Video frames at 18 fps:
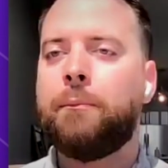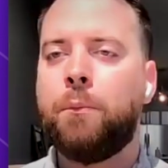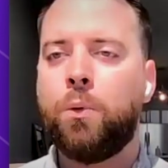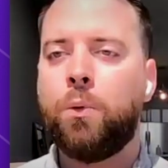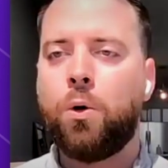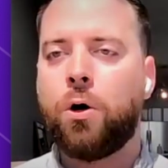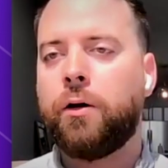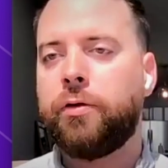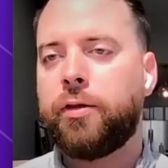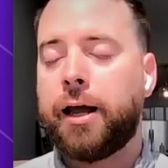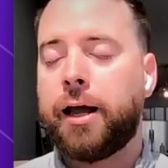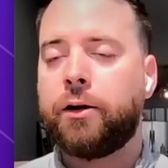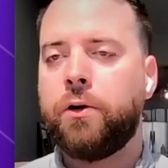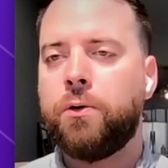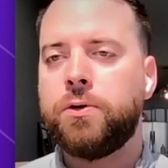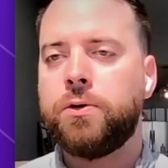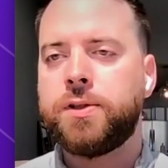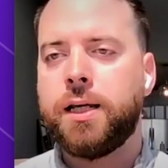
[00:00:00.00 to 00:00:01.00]
more that
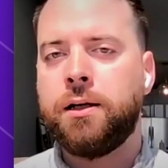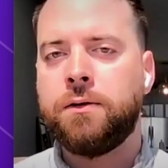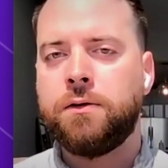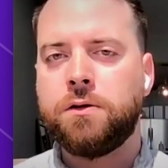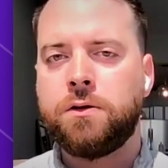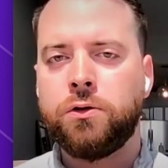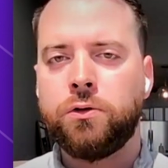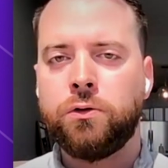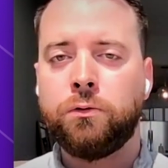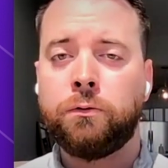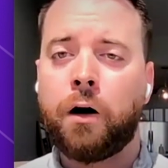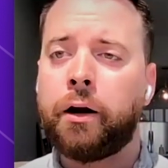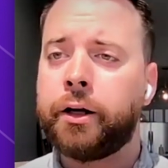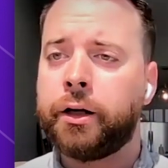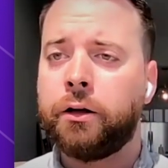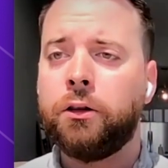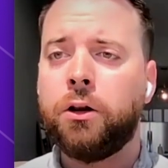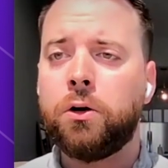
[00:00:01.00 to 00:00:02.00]
goes into
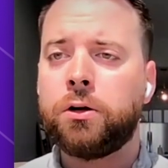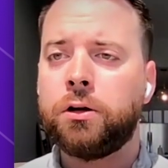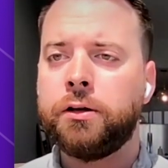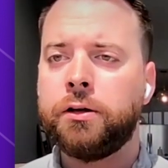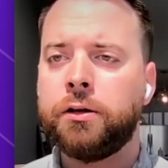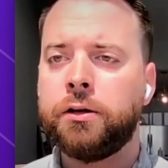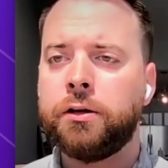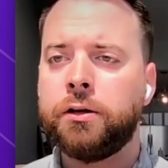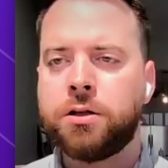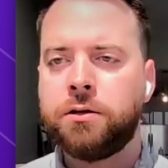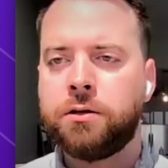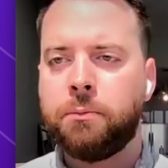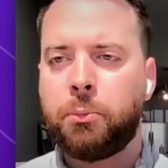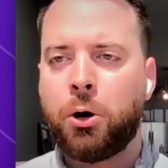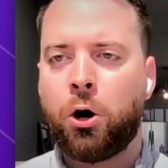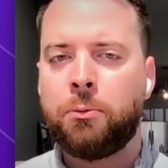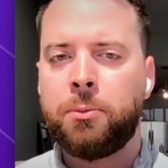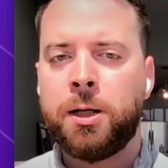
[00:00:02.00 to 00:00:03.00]
running a localization
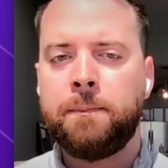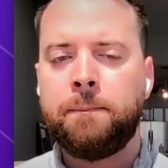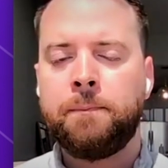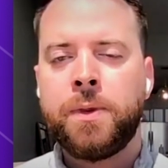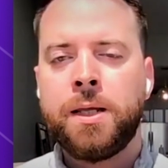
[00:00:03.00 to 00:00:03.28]
department.